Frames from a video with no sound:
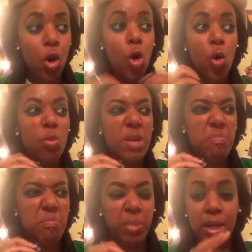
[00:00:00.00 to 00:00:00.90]
or we
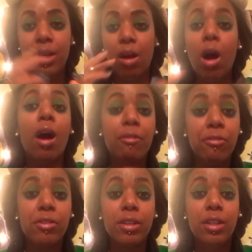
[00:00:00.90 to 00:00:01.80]
put
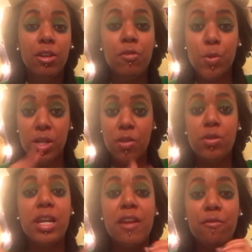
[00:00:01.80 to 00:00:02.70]
off for another day,